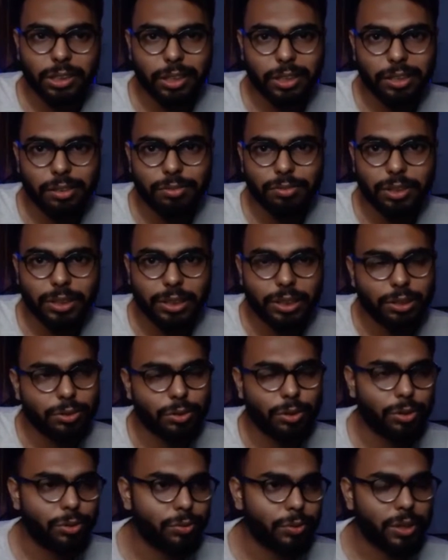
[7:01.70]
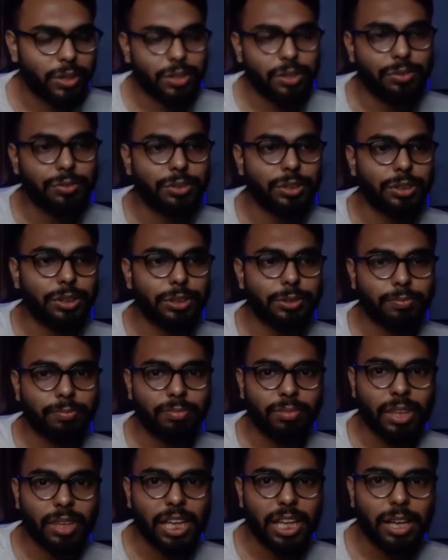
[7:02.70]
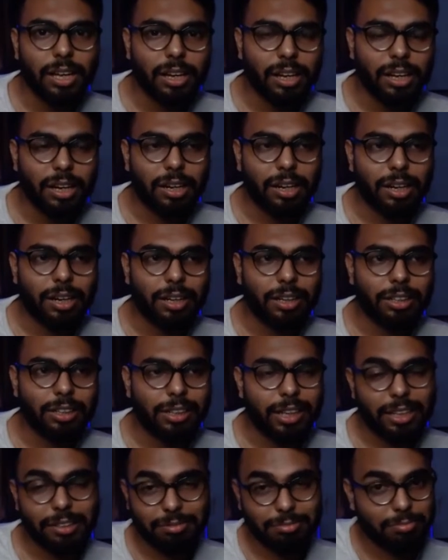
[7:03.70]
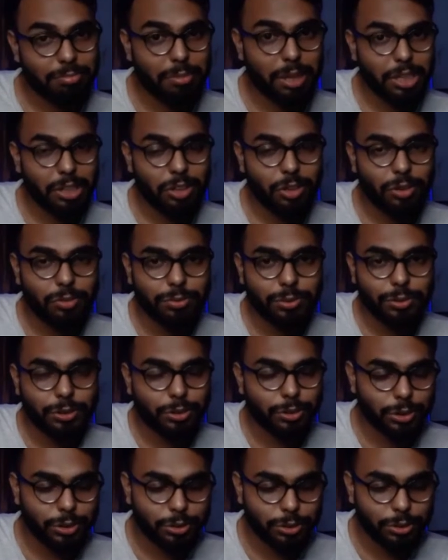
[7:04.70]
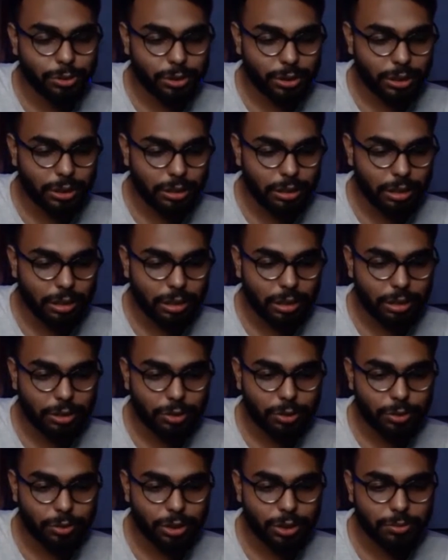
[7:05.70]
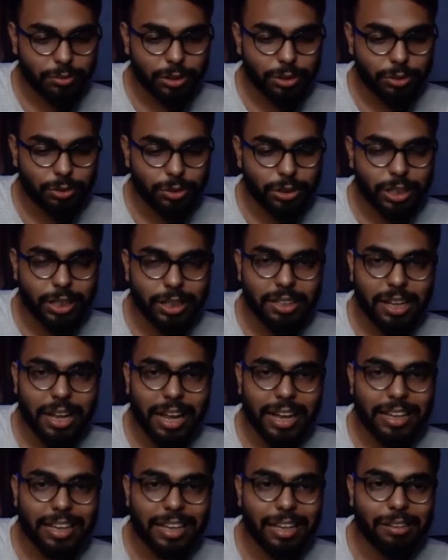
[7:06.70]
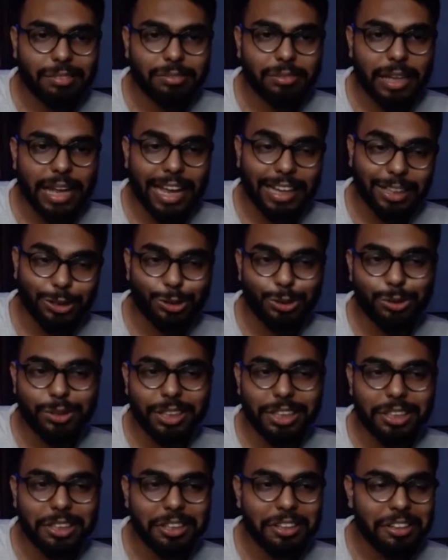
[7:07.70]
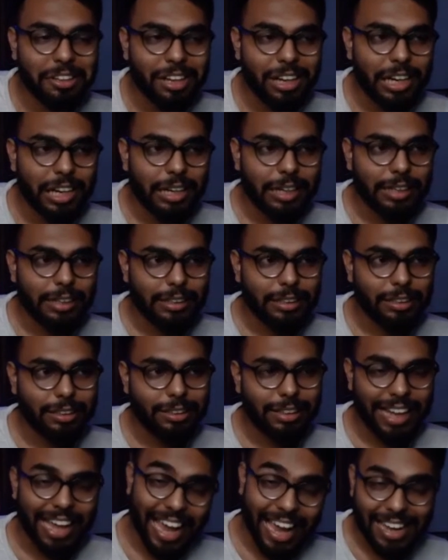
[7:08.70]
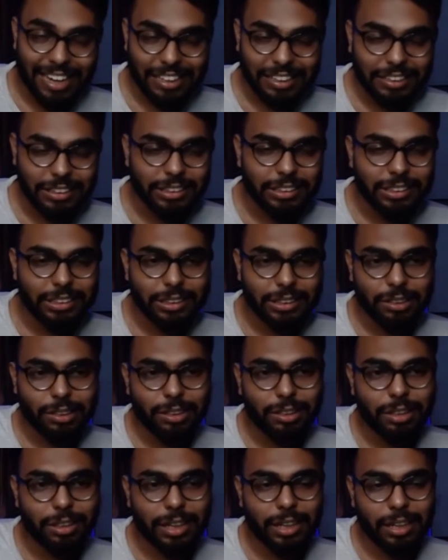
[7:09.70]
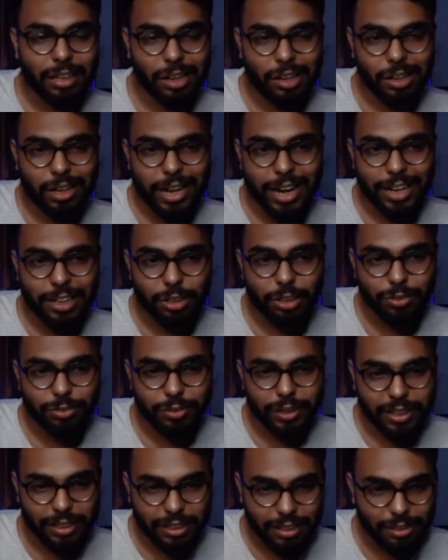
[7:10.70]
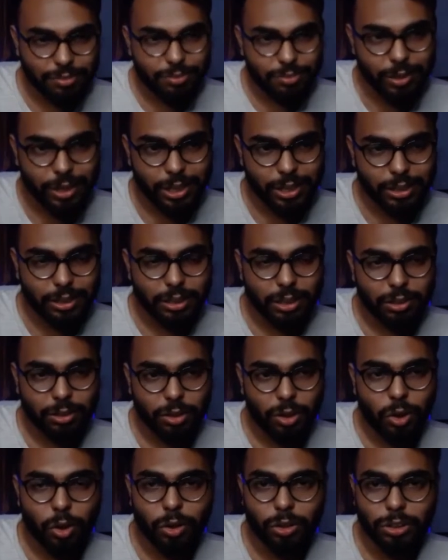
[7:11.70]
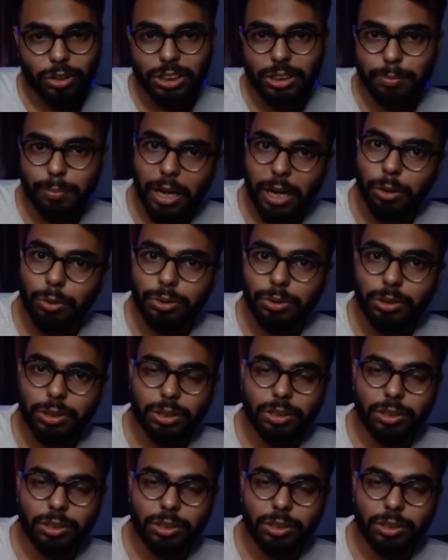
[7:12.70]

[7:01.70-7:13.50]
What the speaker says: an event or whatever. Like many of you don't even know that I have actually arranged kind of an event on Sprout